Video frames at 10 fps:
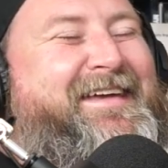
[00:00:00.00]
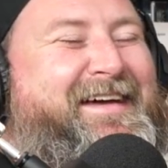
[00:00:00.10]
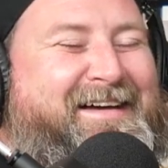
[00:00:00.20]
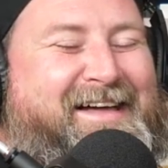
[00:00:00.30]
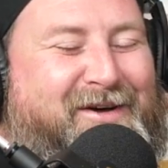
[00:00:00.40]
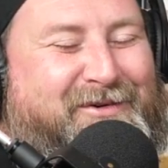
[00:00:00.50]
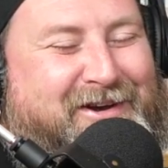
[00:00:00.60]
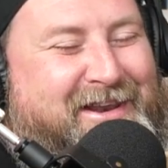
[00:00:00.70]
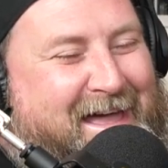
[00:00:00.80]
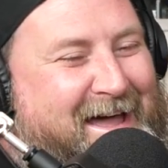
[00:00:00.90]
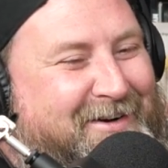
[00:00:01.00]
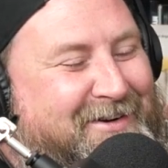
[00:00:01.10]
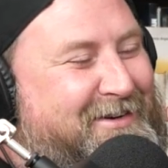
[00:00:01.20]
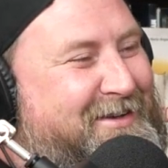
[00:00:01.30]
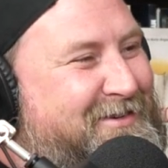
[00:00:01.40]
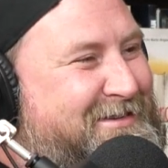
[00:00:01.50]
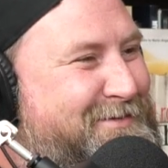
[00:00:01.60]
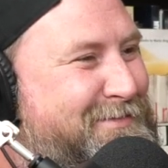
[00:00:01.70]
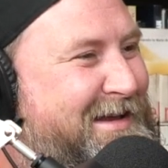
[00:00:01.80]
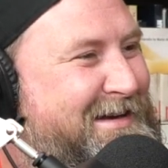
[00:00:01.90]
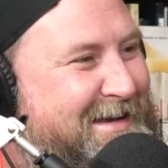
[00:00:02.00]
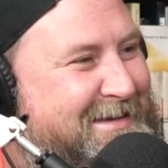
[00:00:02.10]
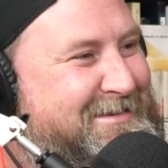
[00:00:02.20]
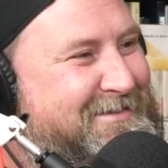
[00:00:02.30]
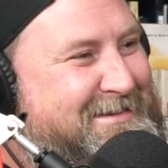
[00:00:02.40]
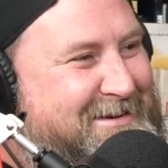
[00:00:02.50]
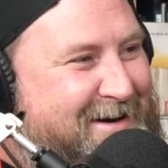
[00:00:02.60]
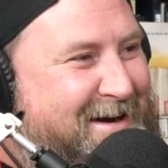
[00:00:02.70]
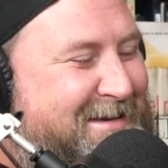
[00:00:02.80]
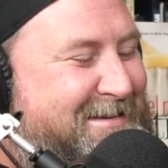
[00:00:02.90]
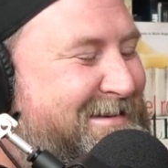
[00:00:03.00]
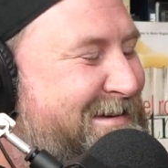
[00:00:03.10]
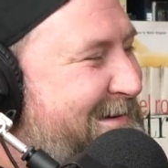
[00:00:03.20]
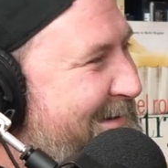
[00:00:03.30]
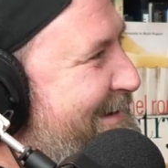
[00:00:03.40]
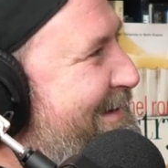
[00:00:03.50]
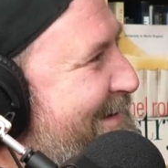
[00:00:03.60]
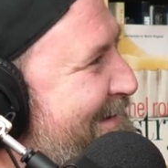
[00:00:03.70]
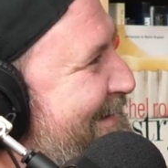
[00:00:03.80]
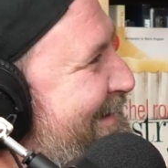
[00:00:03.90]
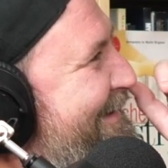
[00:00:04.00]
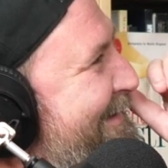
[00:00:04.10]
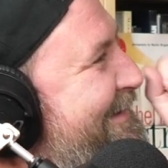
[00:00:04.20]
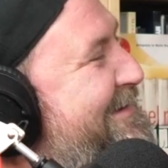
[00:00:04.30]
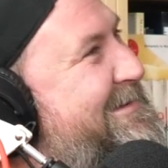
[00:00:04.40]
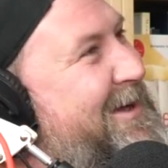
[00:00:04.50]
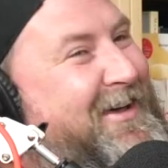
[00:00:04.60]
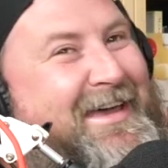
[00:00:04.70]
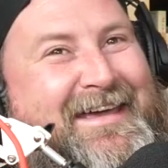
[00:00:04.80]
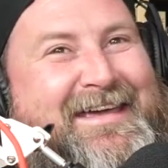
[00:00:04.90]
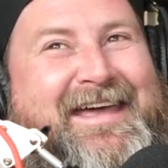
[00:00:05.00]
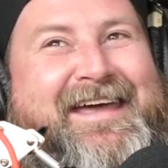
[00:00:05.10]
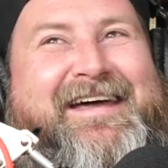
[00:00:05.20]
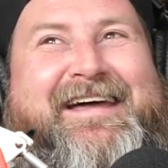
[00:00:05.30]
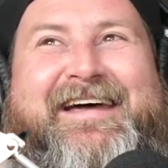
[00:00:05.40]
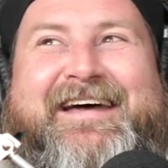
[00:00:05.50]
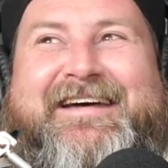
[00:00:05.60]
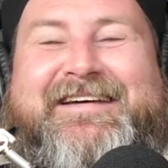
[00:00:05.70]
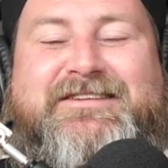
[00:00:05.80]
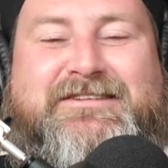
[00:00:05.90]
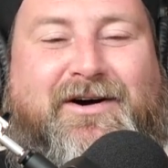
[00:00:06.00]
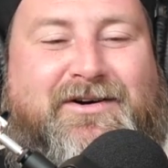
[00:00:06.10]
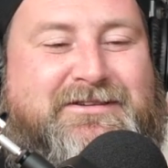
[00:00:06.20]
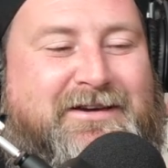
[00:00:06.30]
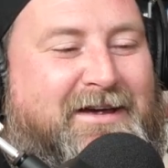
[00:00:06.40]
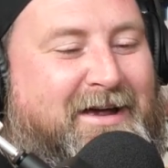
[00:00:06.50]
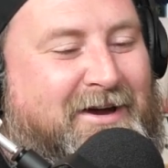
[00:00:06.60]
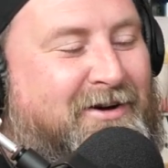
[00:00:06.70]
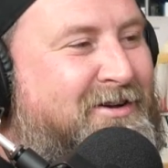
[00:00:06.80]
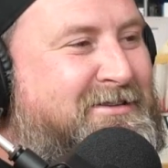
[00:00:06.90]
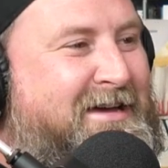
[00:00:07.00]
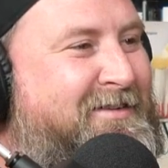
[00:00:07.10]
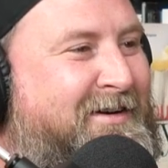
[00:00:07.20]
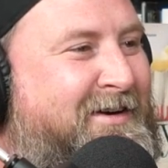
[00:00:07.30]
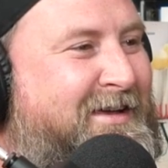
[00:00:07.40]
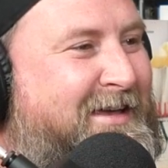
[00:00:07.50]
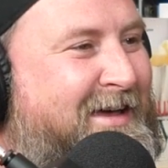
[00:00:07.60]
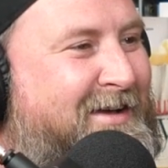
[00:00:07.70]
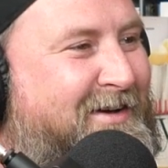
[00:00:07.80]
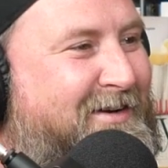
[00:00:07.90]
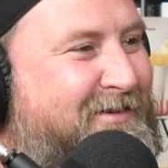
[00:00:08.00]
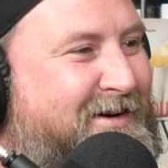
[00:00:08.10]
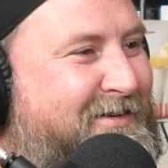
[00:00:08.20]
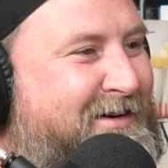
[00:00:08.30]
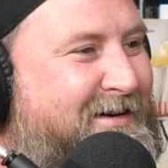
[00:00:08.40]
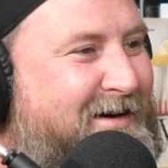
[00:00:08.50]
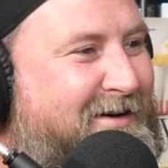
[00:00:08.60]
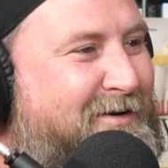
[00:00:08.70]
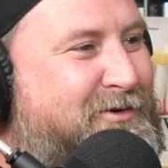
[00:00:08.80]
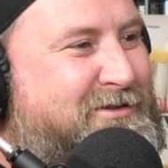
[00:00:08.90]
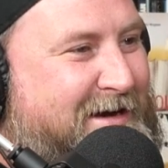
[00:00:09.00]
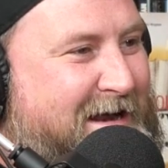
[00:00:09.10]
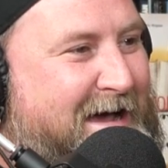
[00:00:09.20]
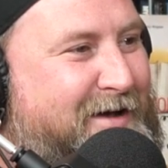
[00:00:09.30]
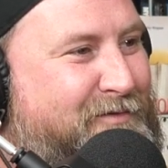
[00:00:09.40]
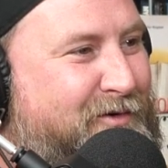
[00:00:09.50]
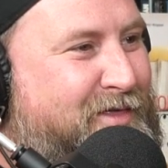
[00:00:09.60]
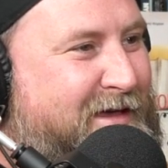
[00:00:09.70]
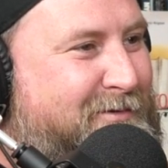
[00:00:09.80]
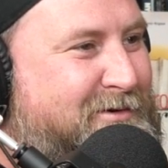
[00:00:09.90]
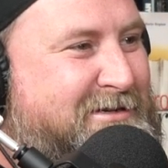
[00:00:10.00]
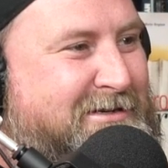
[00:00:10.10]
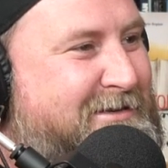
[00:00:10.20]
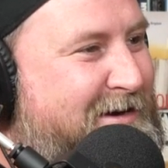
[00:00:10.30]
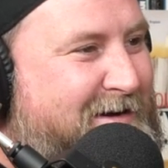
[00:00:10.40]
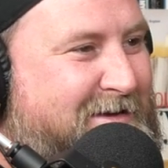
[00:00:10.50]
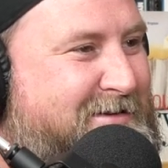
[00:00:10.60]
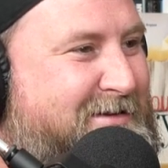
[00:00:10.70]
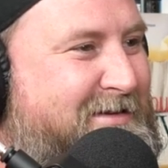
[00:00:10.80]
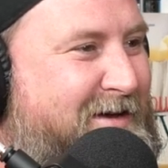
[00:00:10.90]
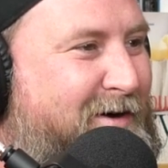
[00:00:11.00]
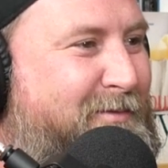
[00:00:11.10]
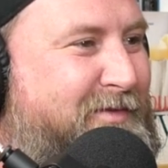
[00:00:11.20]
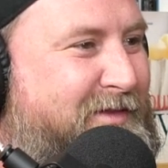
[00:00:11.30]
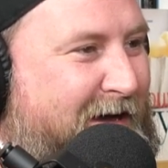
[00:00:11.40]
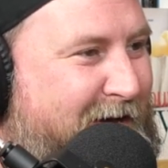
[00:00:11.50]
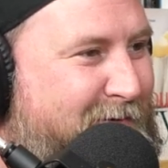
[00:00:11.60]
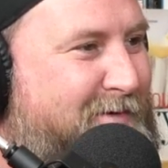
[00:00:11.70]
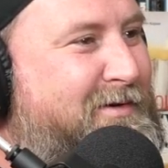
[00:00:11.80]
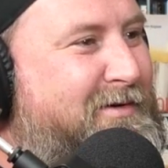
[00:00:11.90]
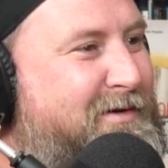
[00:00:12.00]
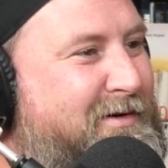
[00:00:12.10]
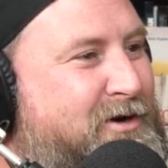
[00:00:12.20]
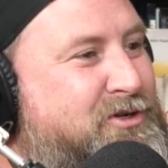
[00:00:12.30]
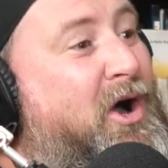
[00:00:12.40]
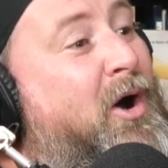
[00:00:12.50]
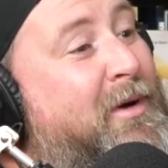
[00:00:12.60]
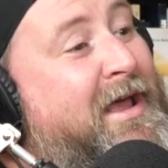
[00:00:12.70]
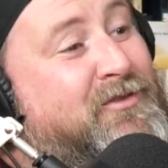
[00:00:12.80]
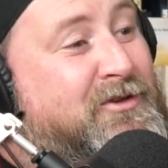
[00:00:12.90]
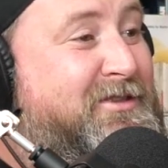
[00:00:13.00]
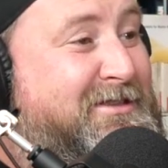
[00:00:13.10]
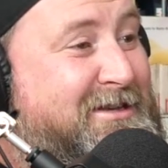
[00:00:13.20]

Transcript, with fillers: yeah, we didn't know how good he was at blending into his surroundings. so he, so I was like, yeah, cool. i say, I don't care, like whatever. It wasn't like a hateful thing. It was just like, let's. I'm done because I would have to do the